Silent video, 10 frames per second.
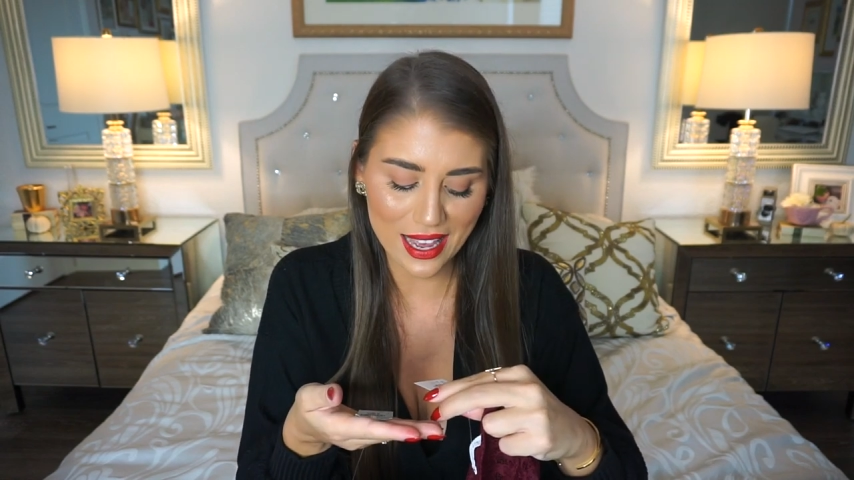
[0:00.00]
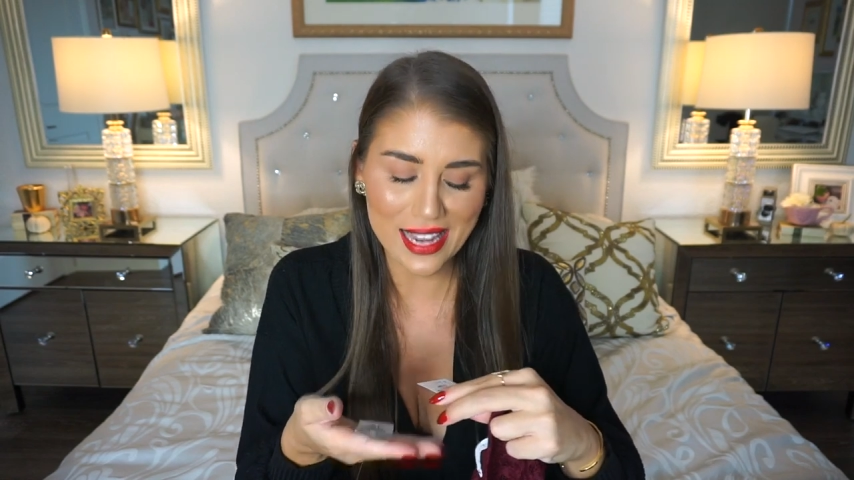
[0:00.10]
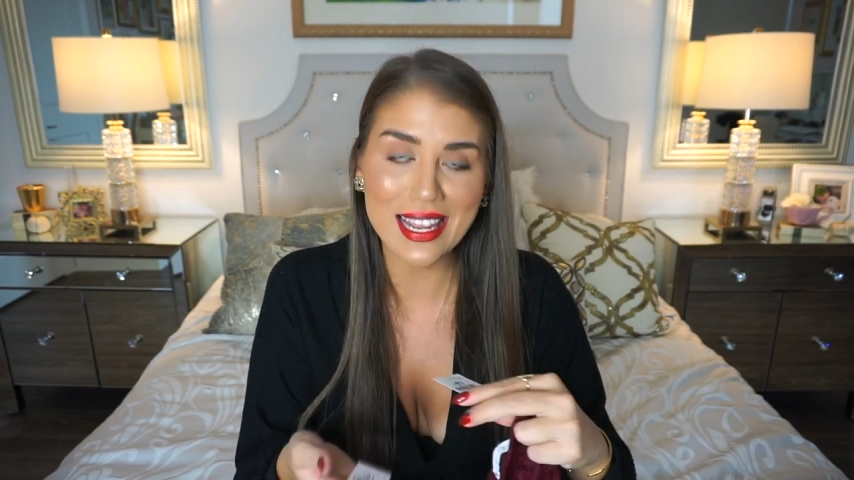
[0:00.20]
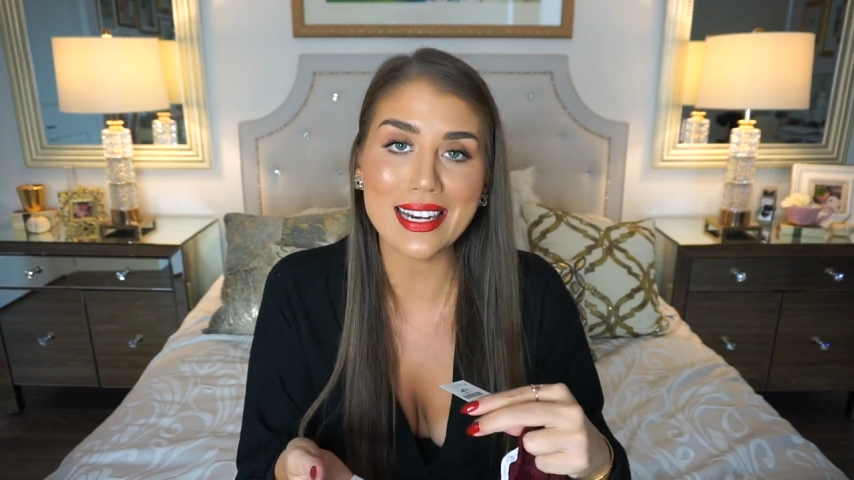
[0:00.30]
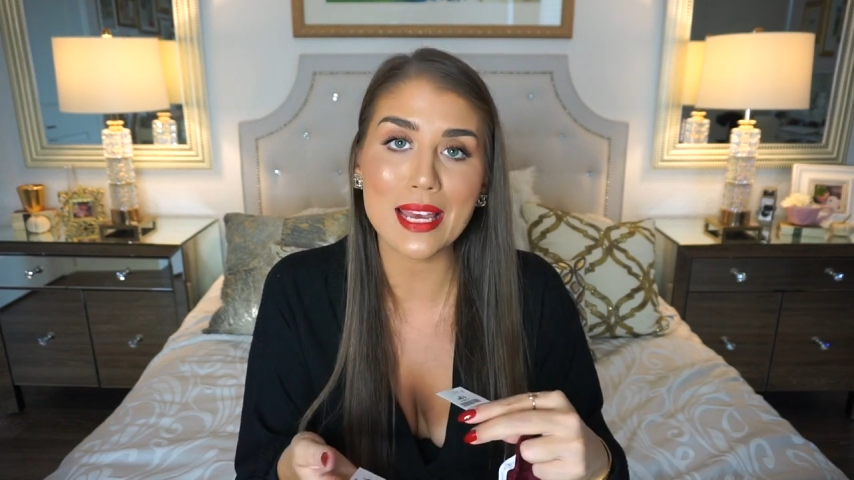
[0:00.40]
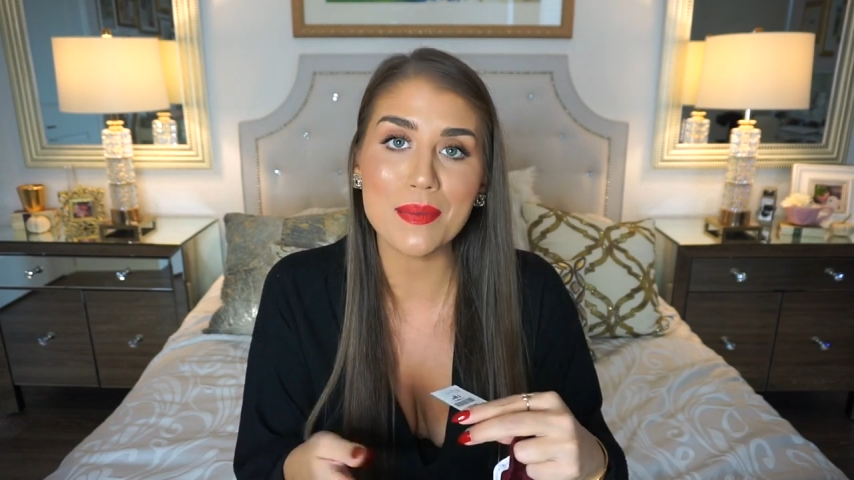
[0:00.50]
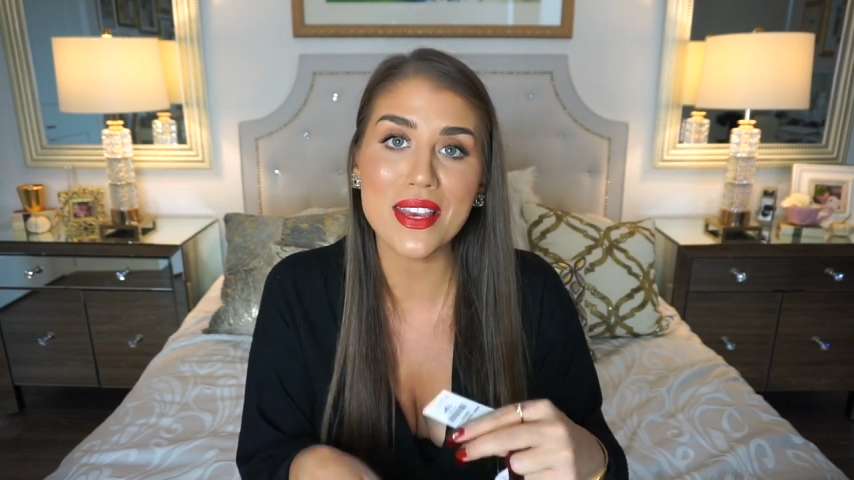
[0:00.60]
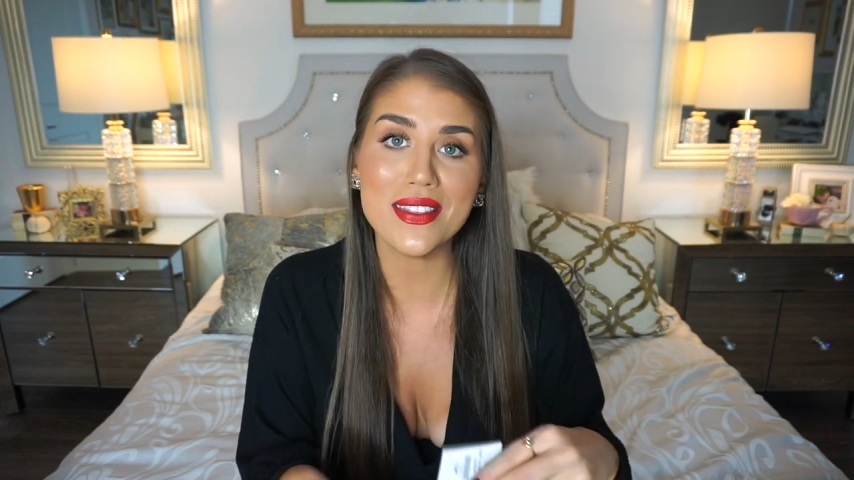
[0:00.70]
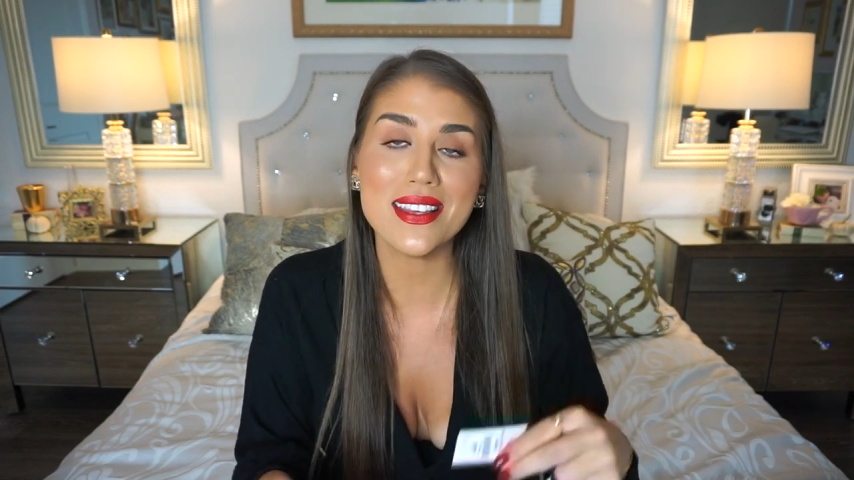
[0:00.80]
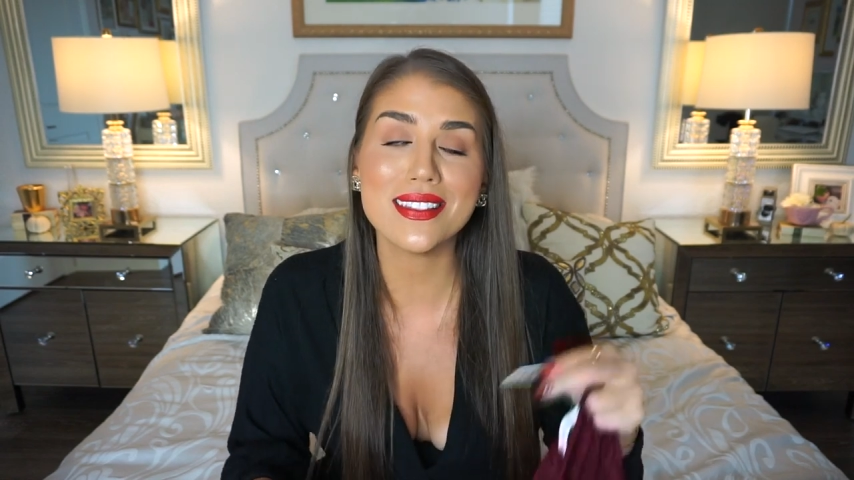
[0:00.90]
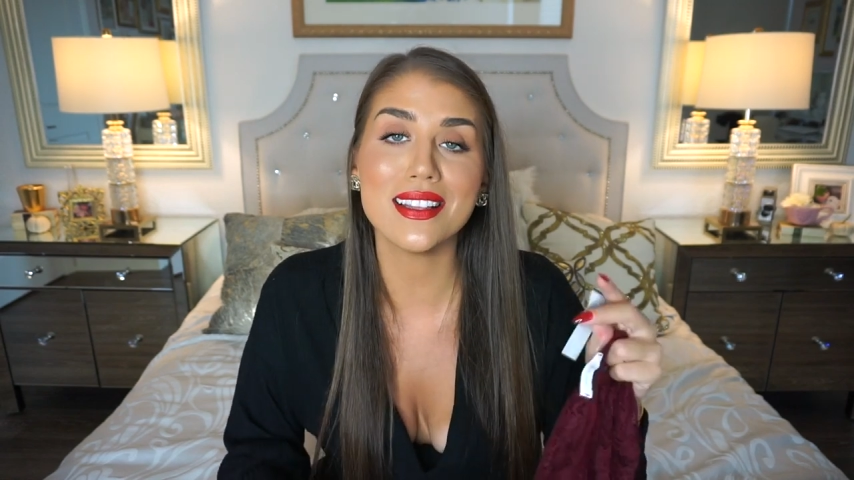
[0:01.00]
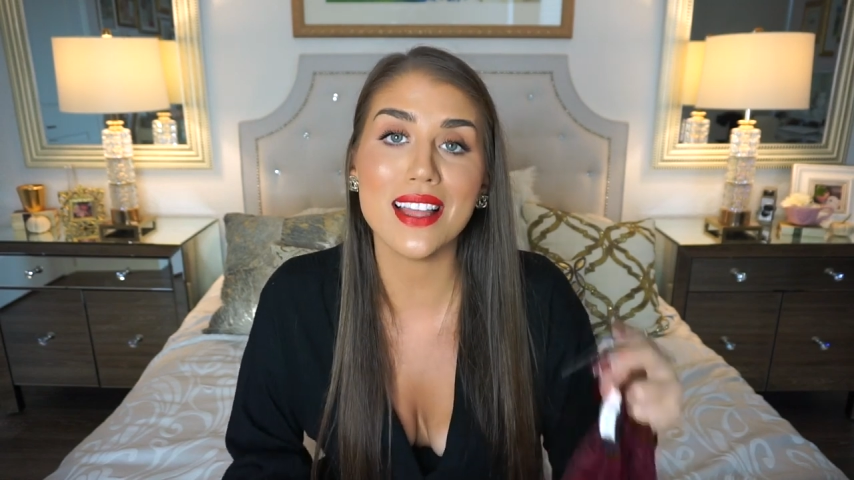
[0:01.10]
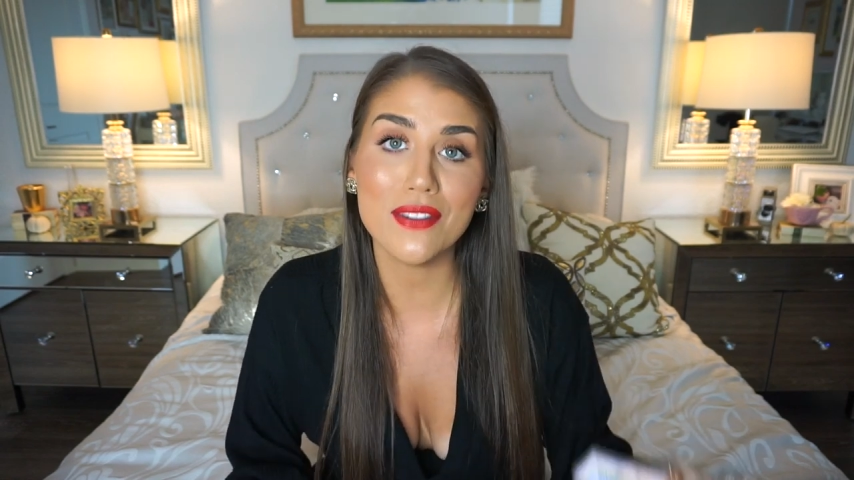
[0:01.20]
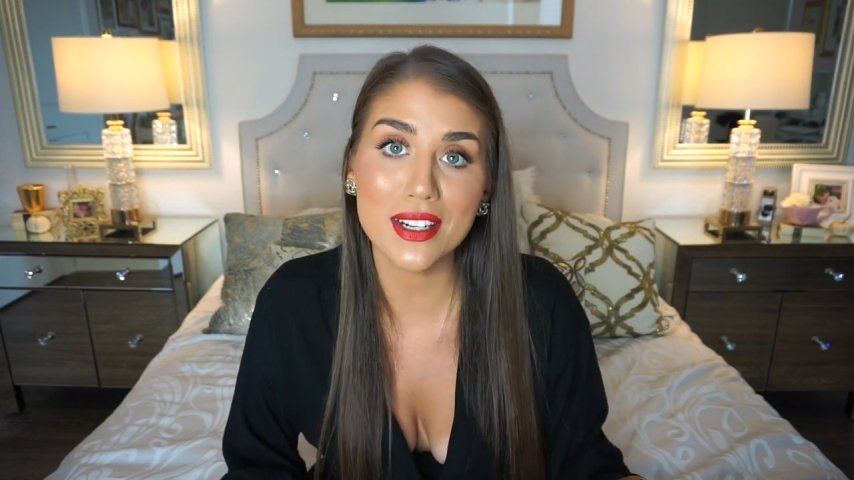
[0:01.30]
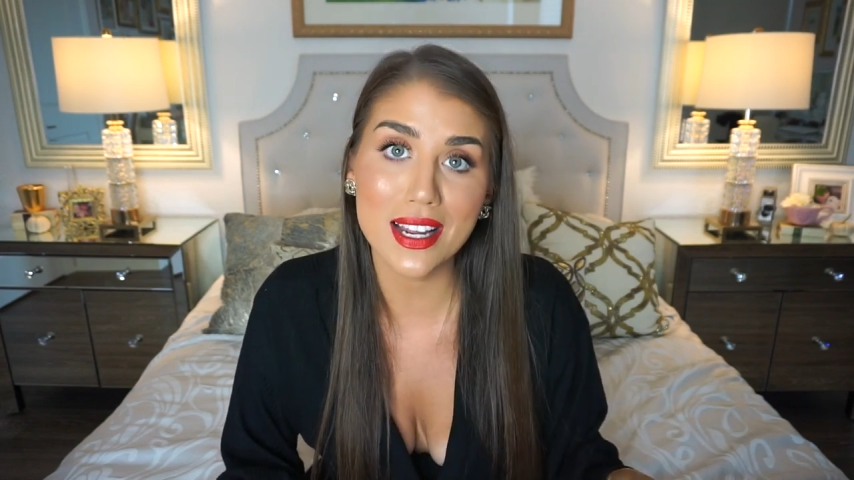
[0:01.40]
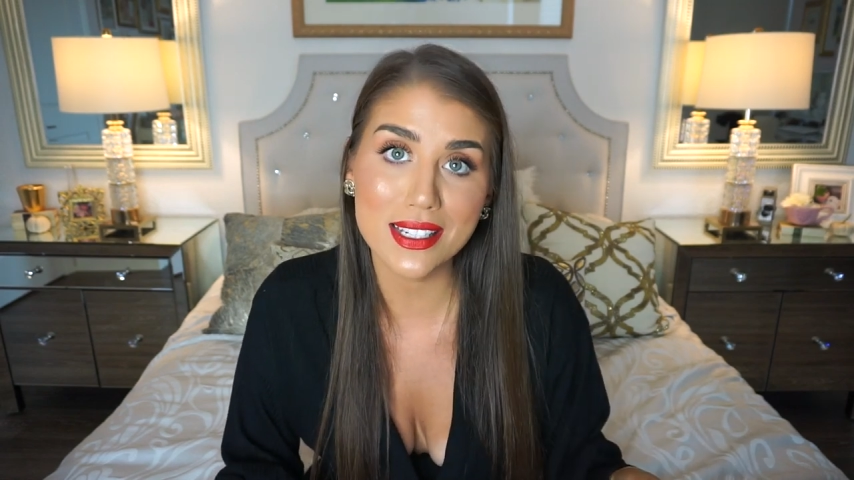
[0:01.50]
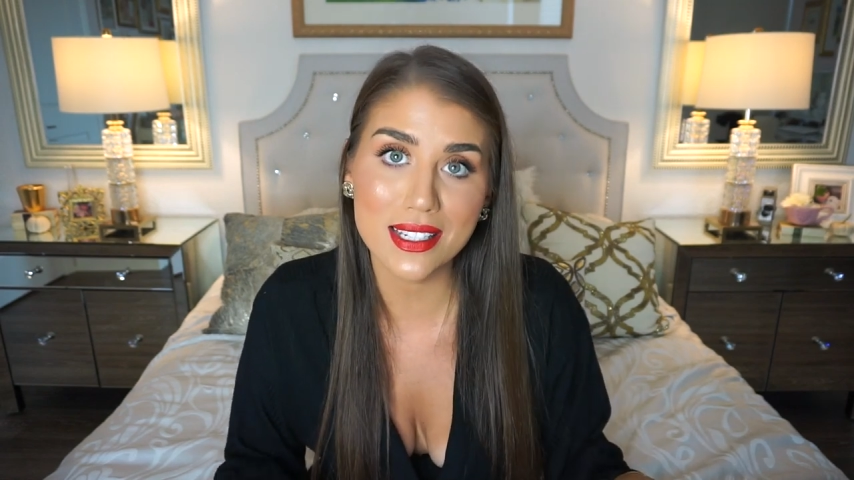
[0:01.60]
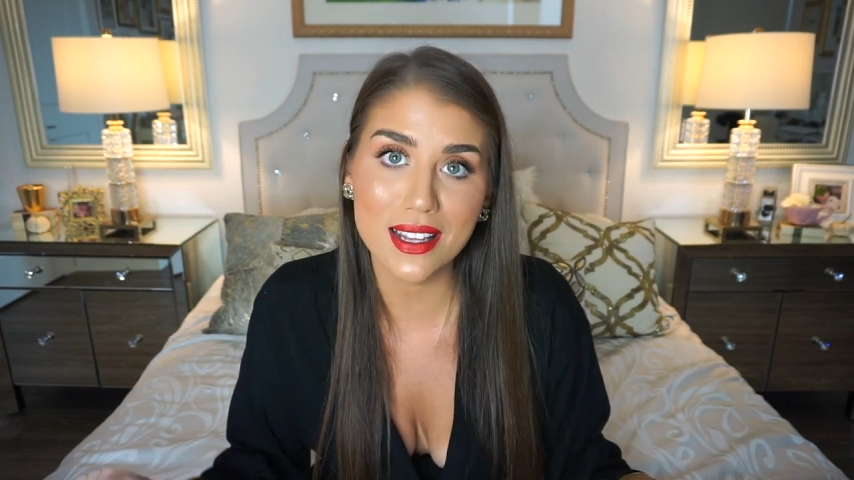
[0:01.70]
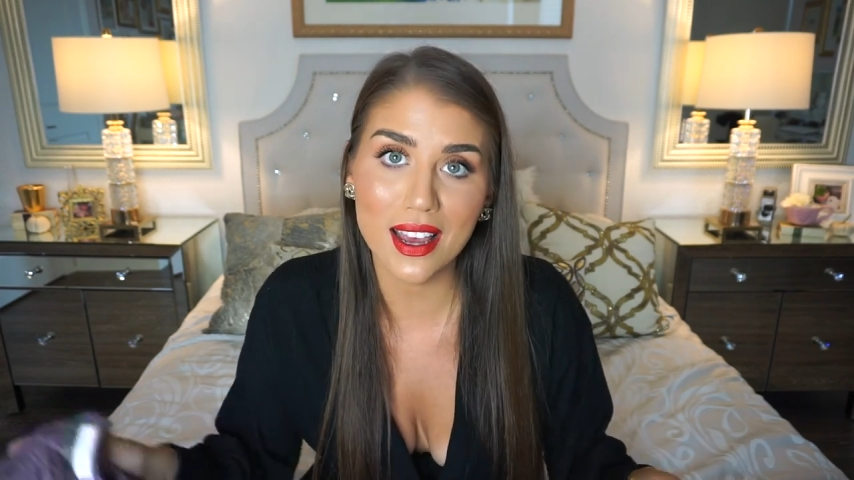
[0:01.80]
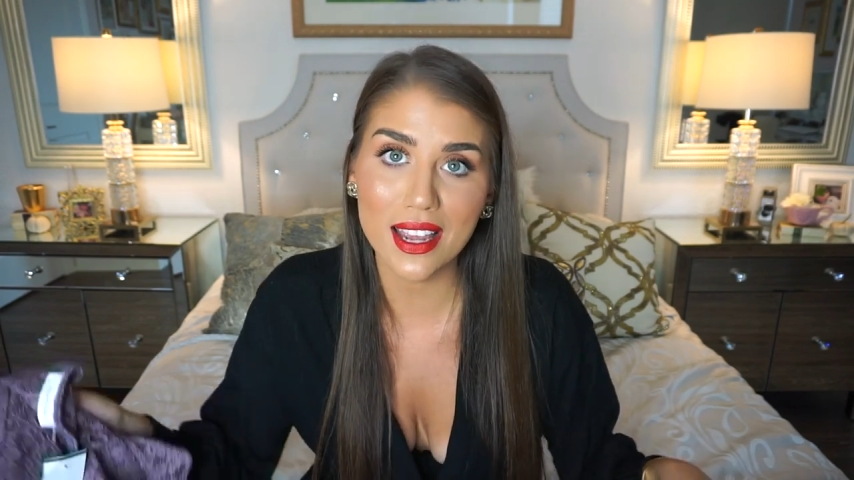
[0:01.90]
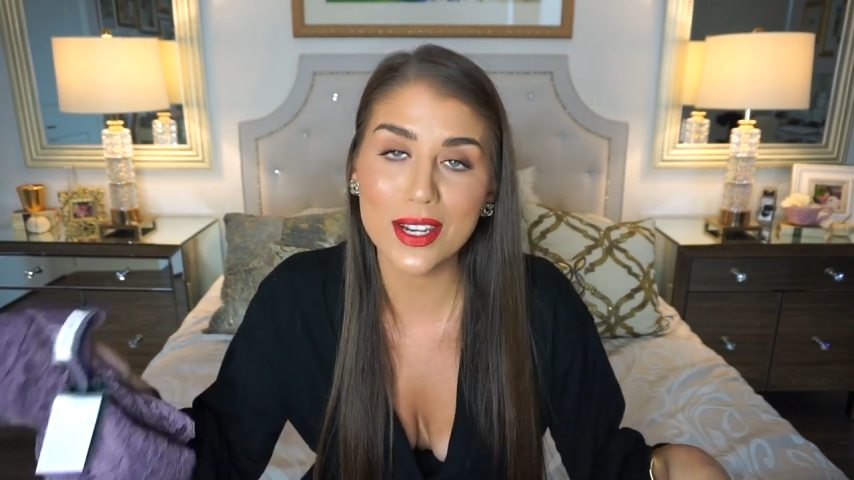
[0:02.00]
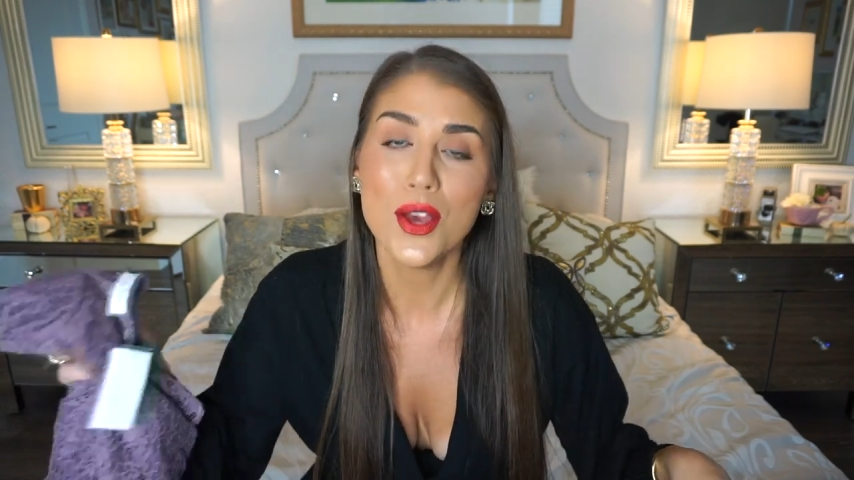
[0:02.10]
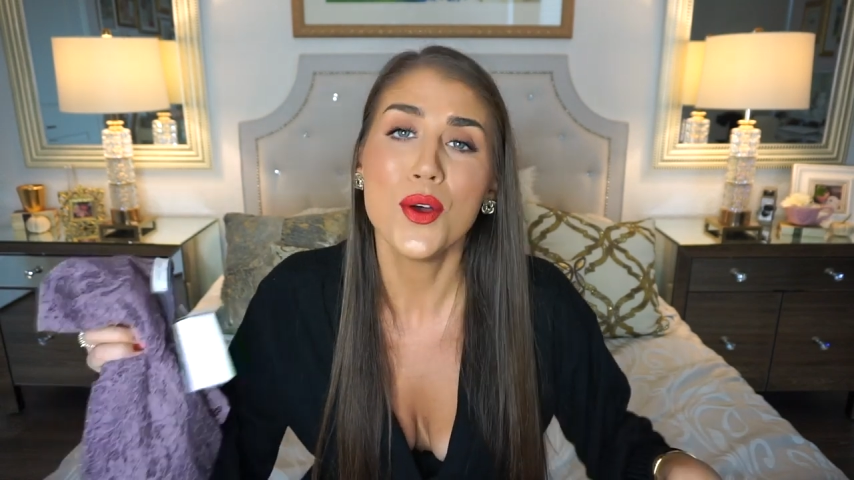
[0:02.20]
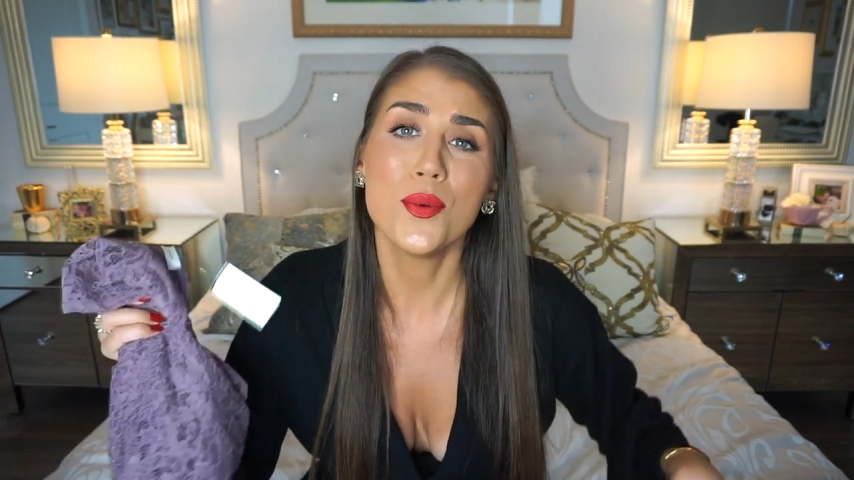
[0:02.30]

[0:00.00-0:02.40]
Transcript: and I paid these $11.99,